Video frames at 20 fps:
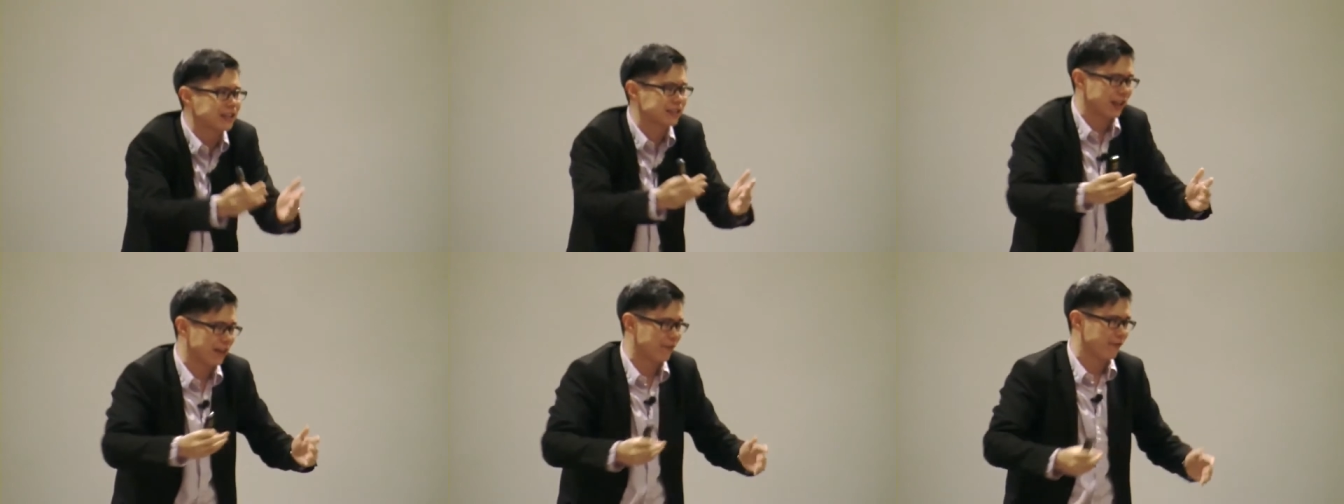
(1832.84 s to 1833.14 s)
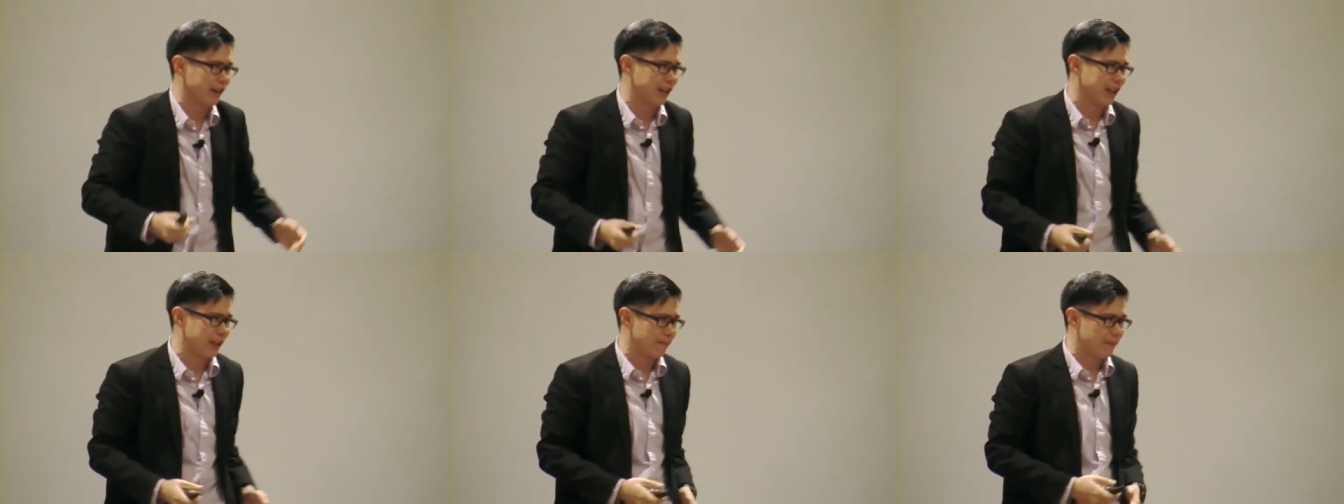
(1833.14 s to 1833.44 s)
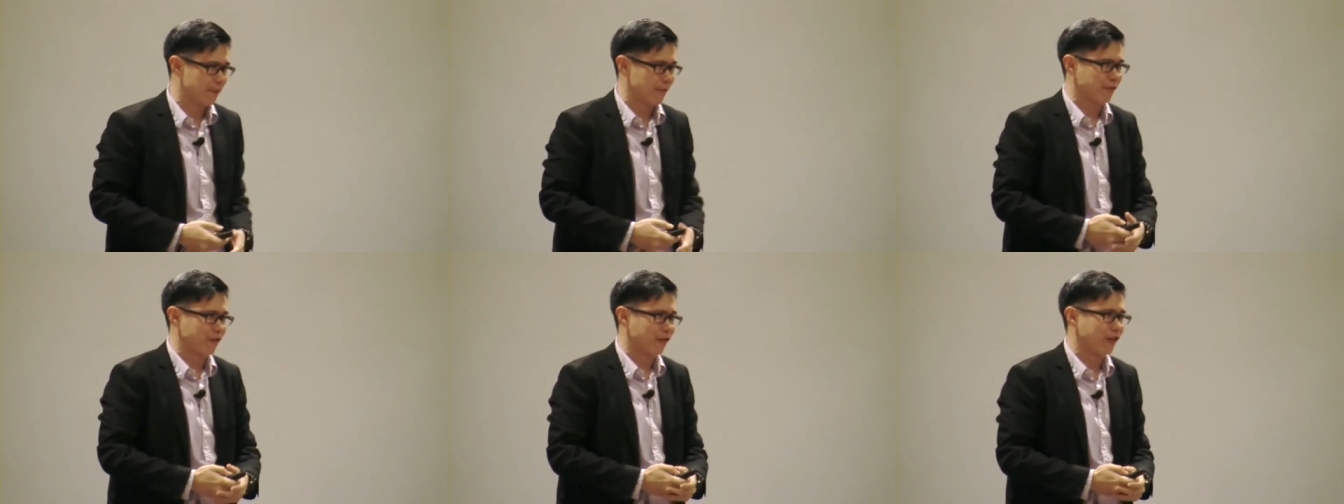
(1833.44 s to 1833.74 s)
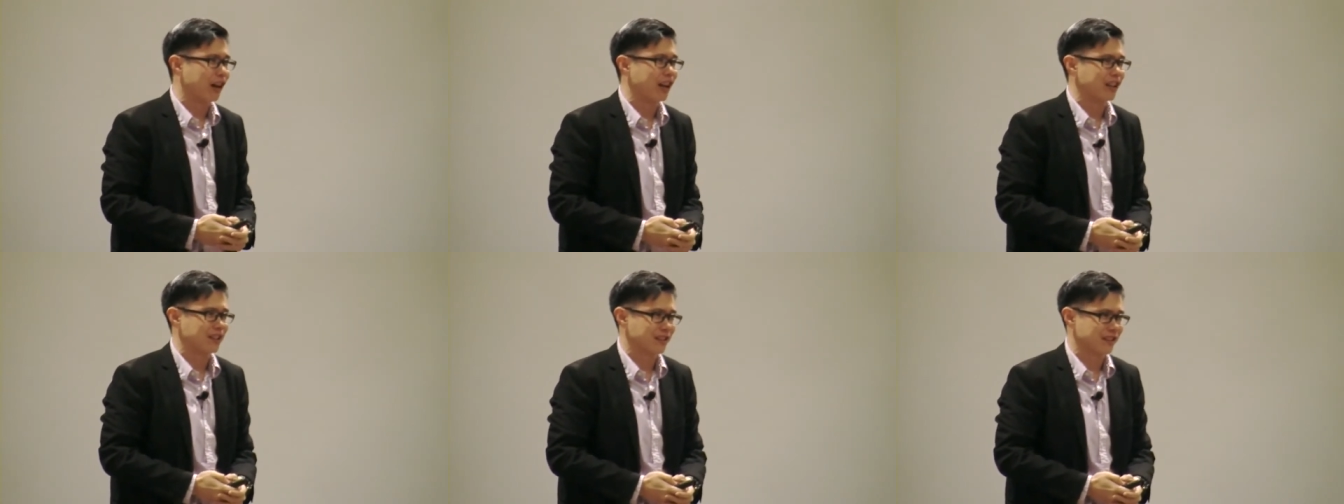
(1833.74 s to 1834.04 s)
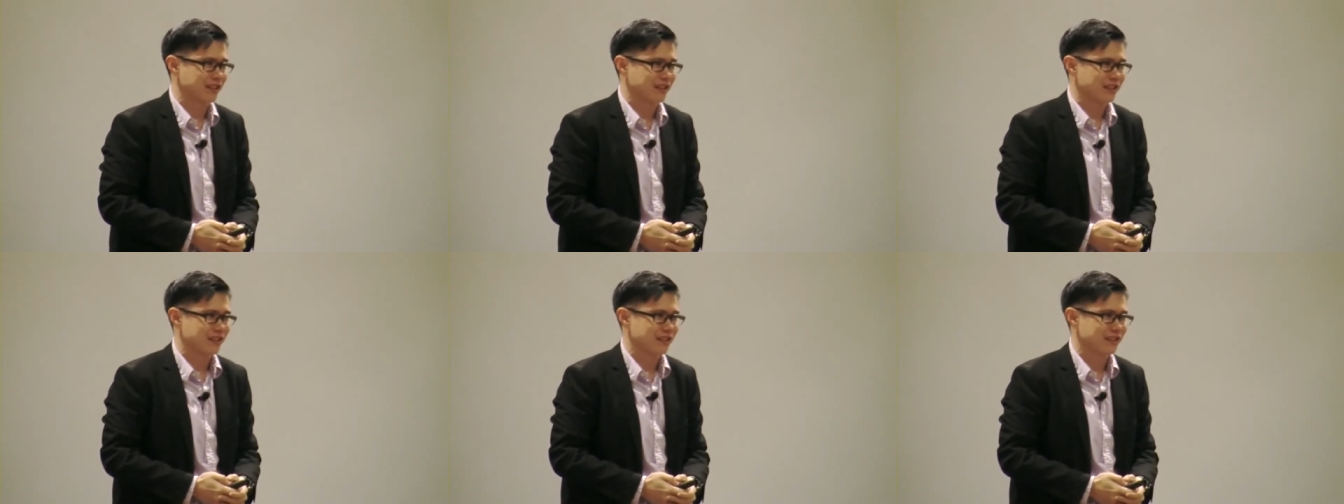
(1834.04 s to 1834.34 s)
is available for
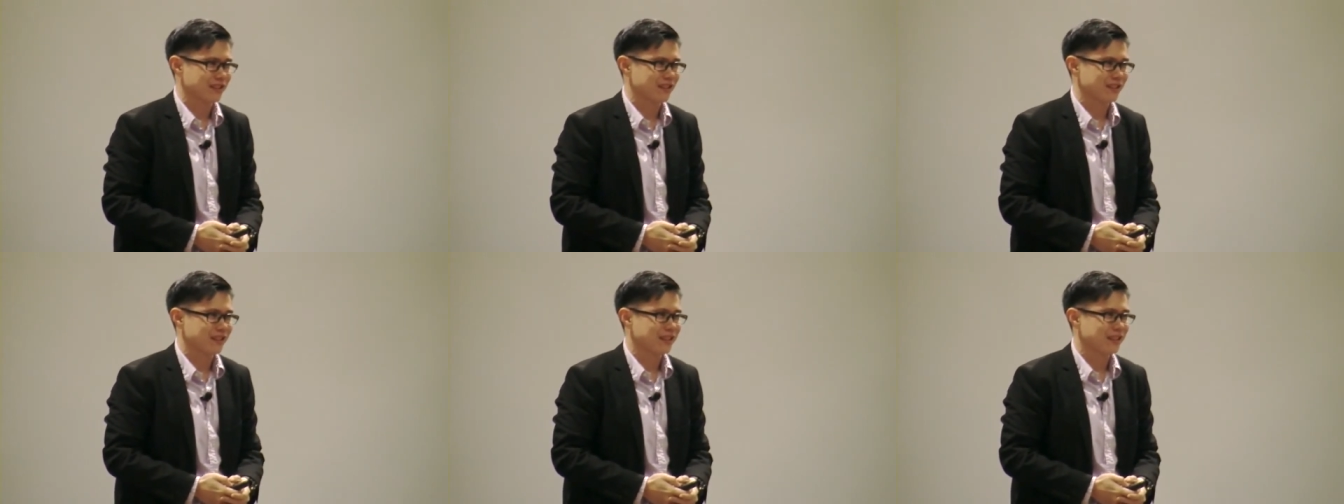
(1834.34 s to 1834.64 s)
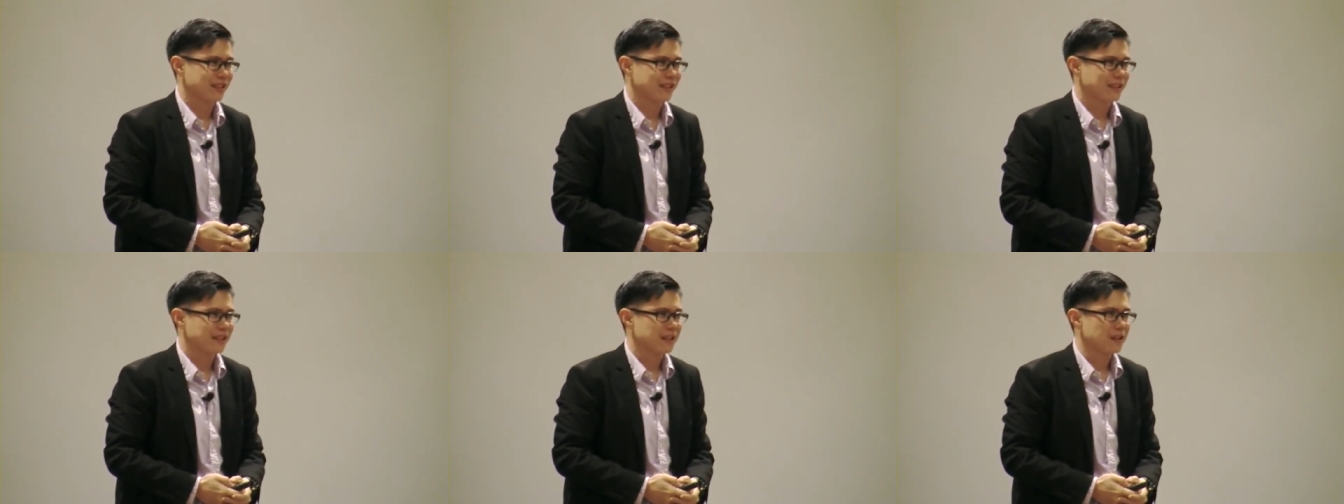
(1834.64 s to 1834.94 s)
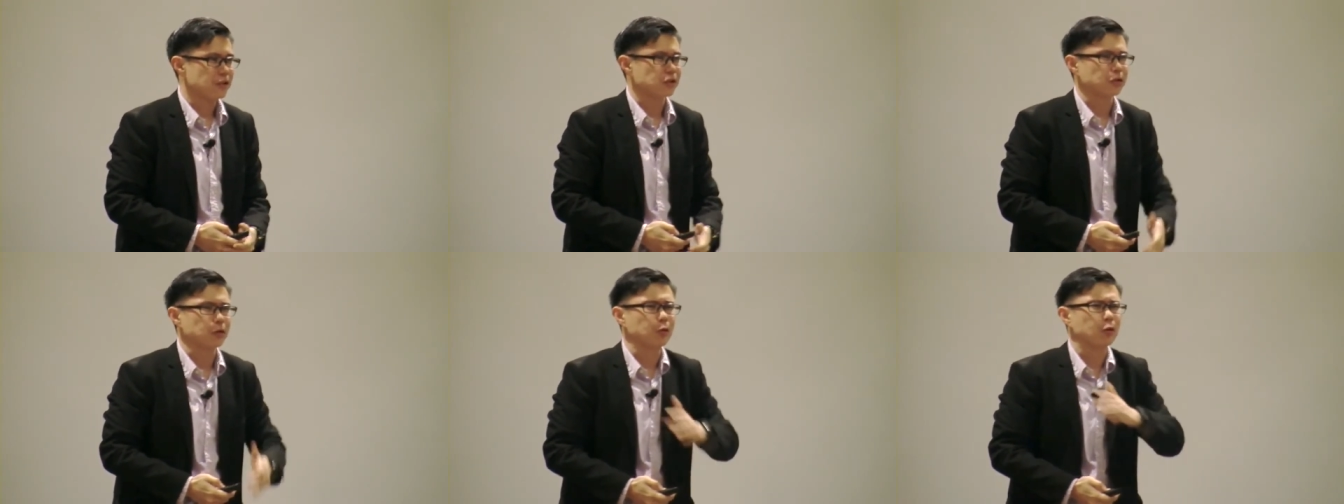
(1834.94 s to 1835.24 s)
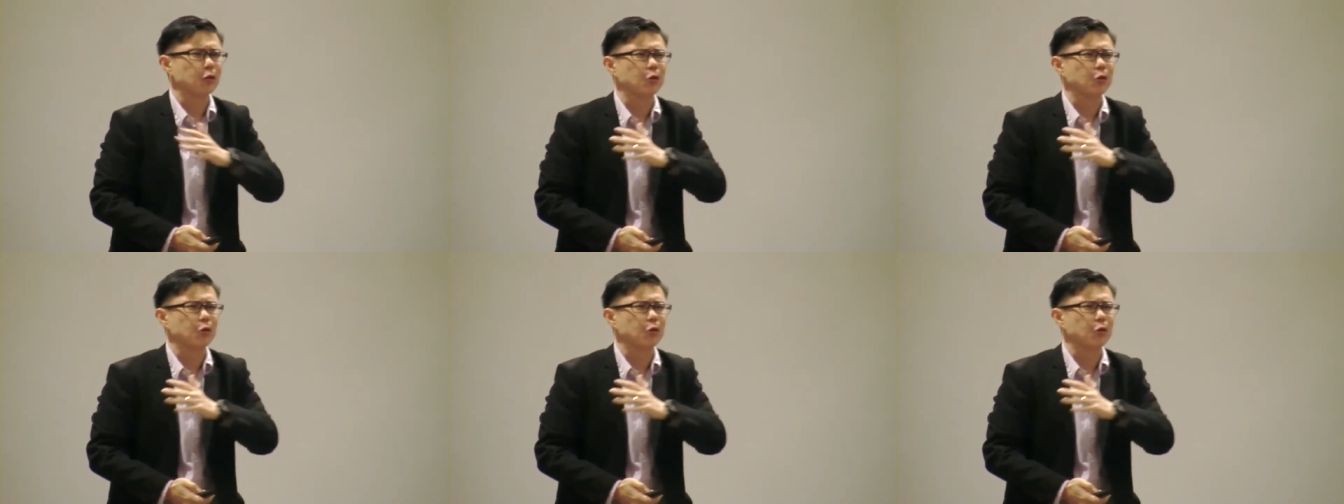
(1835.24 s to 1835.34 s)
us. So